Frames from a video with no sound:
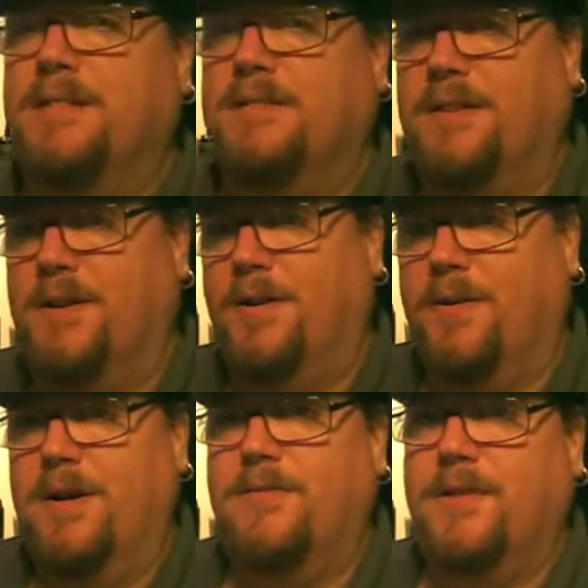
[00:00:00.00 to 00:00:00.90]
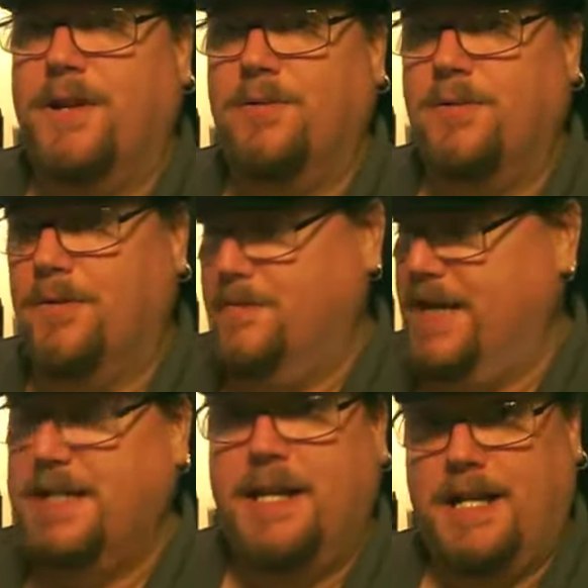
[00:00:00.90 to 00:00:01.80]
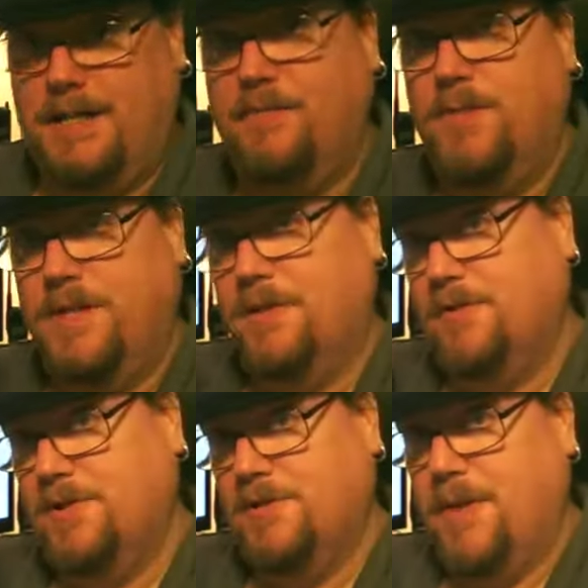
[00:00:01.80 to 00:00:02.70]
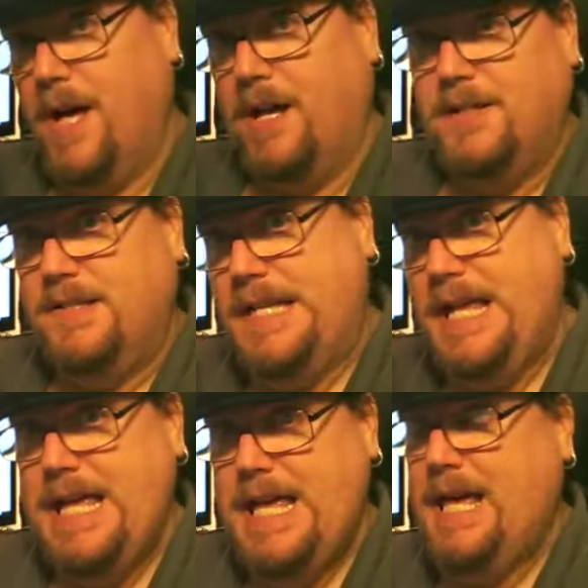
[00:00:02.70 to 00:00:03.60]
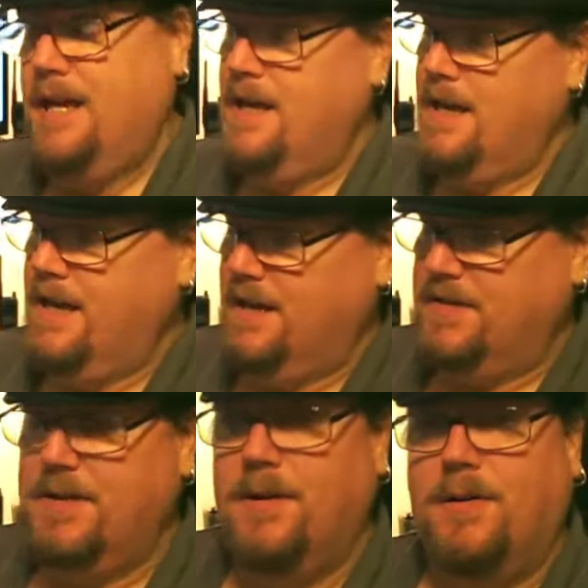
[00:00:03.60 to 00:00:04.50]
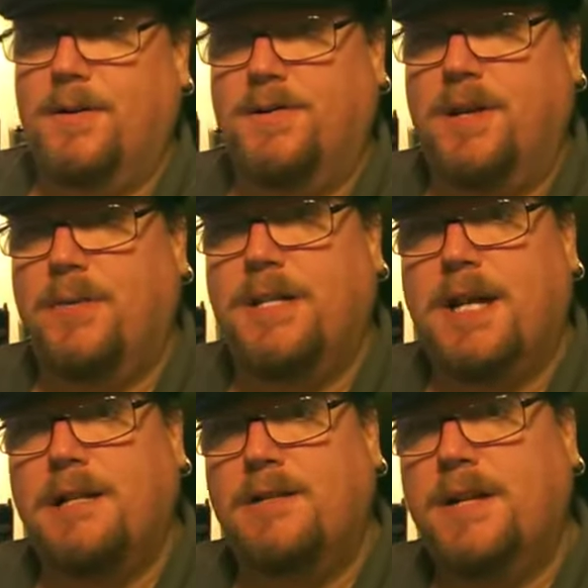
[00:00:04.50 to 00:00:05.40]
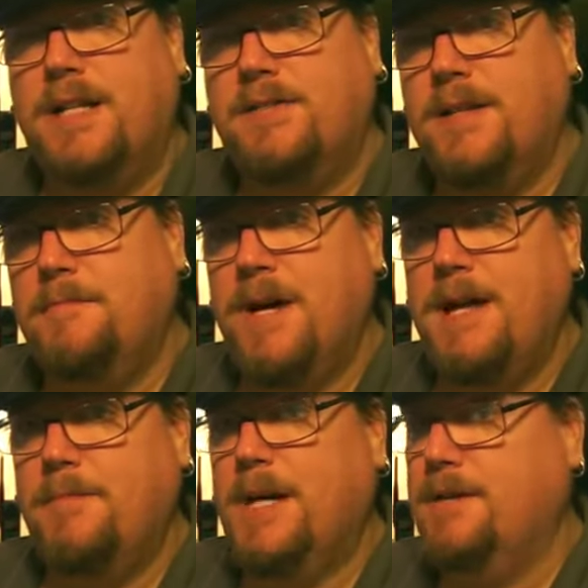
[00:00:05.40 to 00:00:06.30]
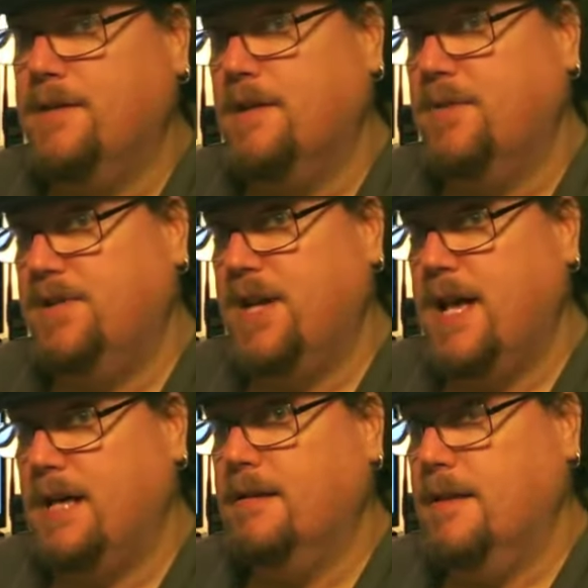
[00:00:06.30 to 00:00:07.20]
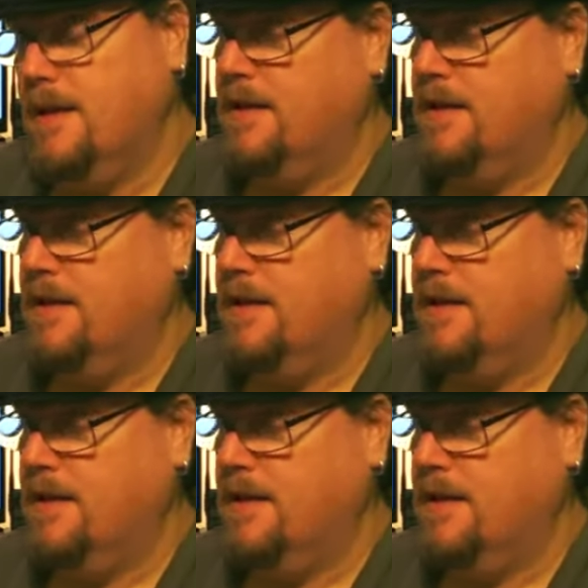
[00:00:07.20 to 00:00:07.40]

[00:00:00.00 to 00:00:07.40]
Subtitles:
So, very cool. And with the original box. So, shall we take a look at said pipe? I think we shall.